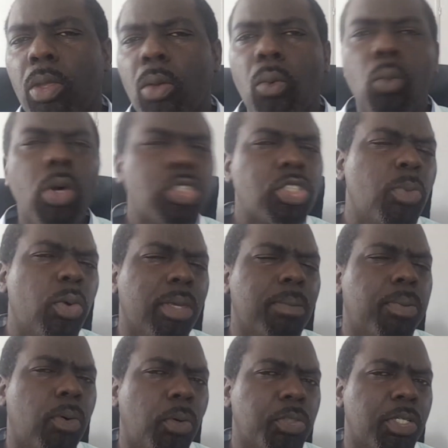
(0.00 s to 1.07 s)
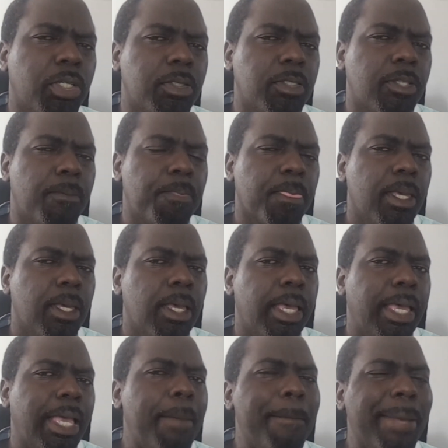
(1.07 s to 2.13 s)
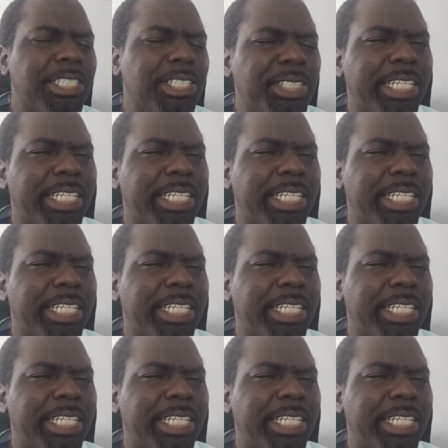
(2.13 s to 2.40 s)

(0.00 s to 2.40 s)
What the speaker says: What's more important, a mental